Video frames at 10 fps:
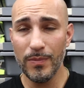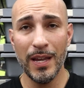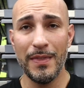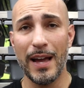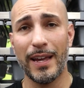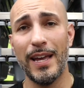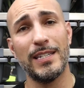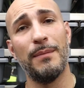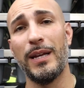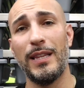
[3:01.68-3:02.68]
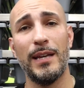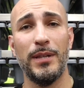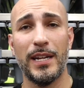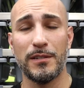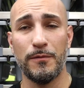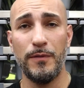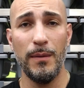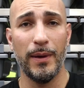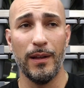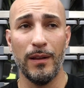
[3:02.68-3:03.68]
In that case, I might label it as a
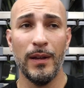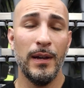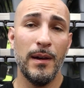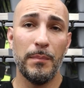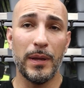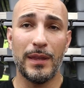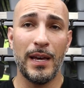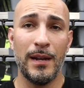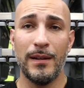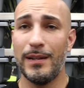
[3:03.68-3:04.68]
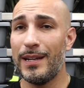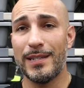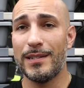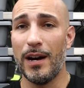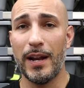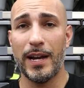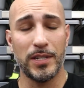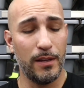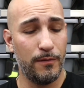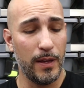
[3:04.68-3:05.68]
female, but then that's not
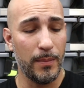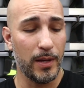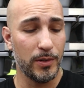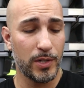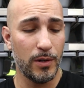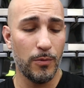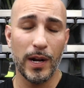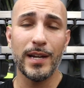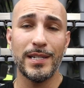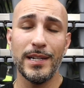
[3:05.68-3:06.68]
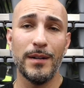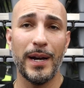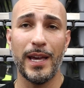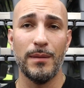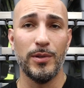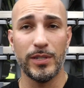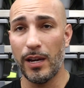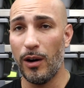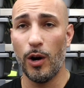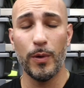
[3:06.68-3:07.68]
actually a female. So when I sell my animals, I
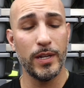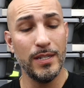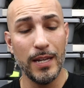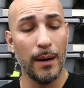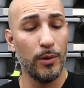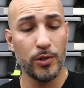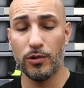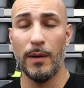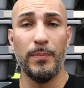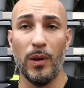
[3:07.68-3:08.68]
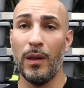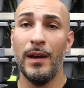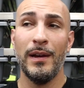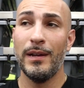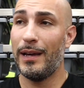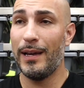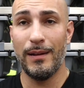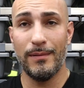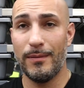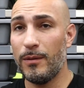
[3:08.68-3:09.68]
always double, triple,
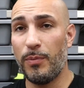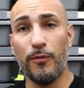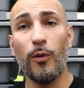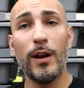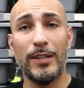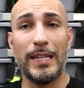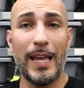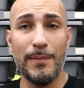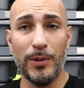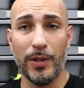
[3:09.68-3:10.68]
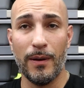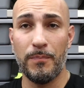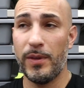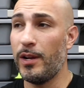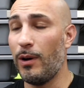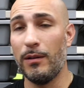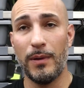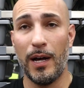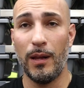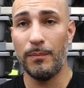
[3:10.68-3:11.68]
and before I even label them, you know, I'll,
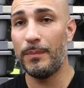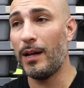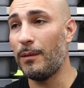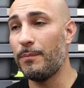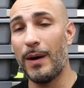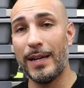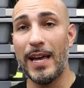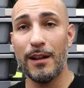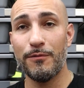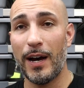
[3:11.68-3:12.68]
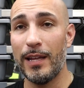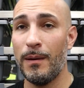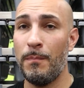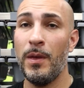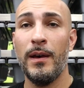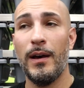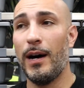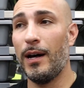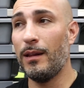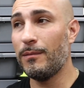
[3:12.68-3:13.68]
I'll, I'll identify them,
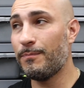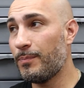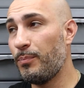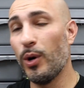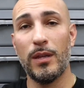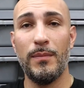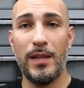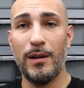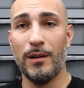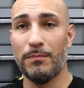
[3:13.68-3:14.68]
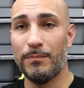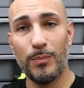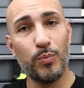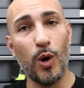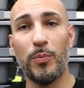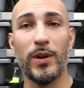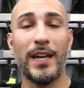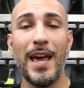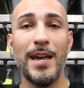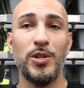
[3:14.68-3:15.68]
I'll put them in their appropriate
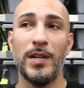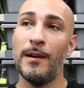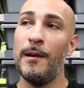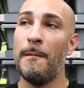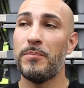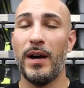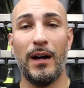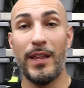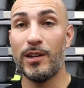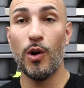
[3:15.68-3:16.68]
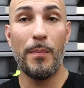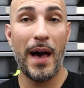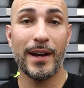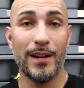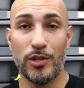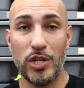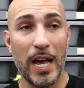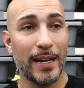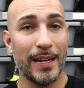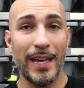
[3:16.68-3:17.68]
caging, I'll then go back, I'll
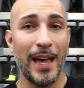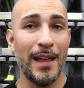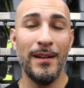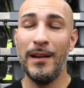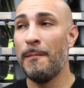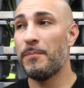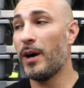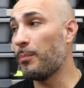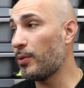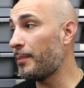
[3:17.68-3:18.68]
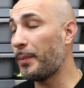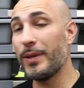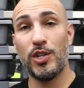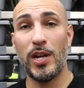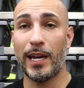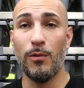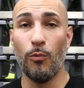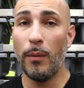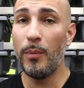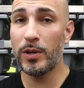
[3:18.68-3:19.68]
check it again, I'll probably check it
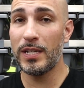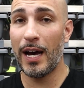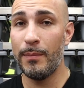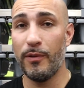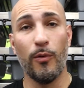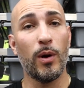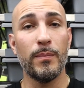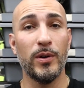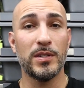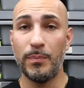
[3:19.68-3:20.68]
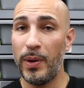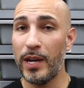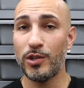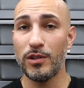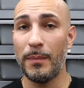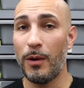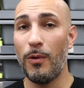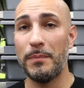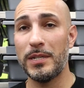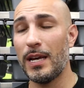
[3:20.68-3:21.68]
one more time before I post the pictures on my
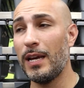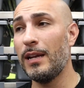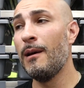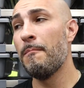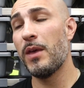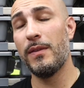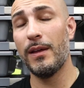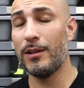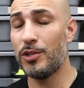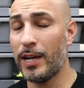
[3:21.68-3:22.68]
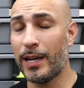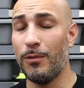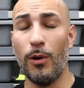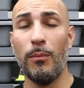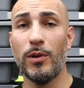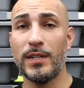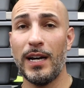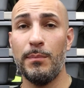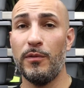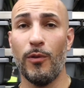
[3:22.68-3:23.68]
website, and then I'll check it one more
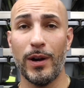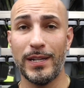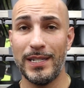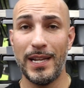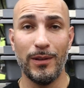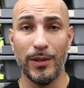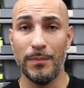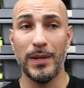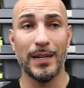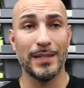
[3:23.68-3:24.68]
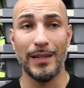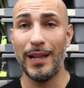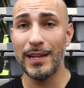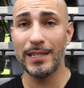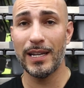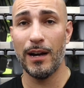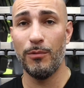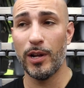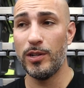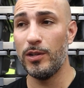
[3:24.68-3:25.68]
time before I sell them, because the last thing I
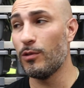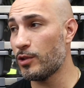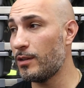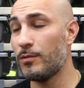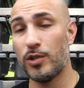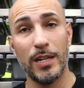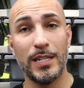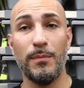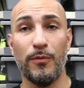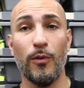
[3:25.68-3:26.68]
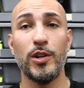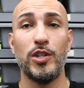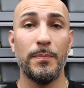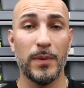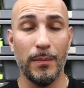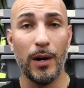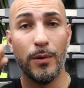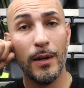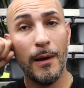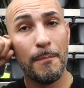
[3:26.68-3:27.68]
want to do, or should I say before I ship them
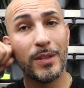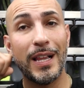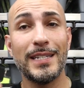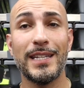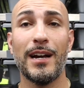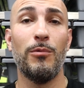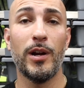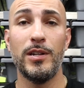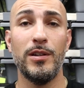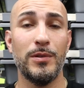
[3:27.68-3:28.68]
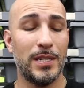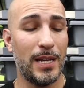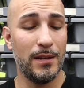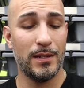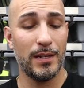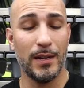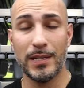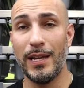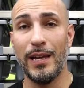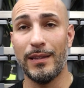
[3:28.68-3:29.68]
out, the last thing I want to do is send a
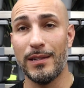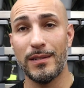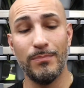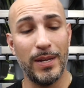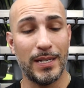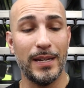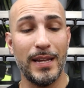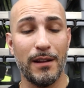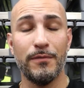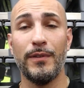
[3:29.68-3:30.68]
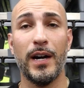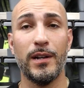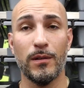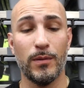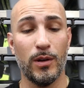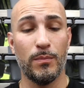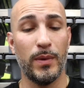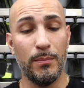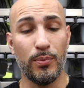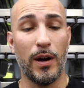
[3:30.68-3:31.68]
snake that's misidentified or, or
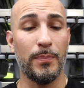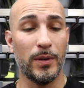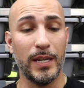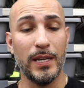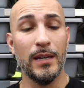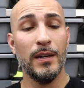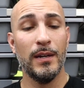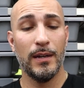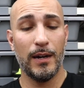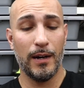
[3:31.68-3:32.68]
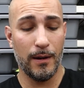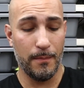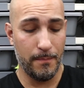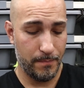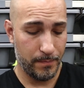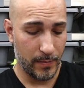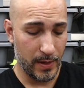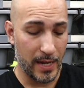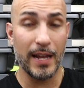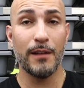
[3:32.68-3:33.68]
improperly um,
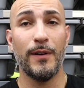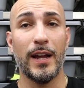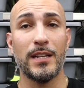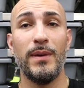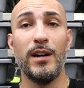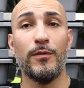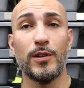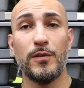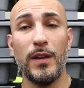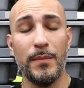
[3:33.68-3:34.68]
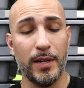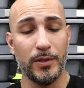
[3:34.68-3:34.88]
identified as male versus female.